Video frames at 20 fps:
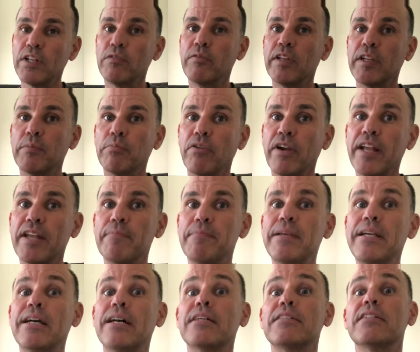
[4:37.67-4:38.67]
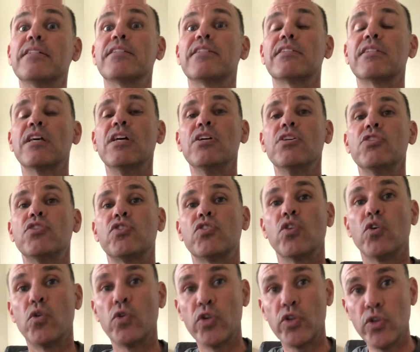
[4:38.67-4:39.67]
really bright because it's
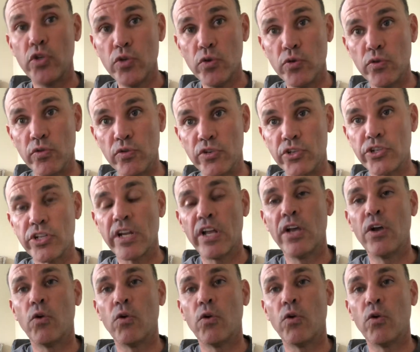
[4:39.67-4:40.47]
so huge.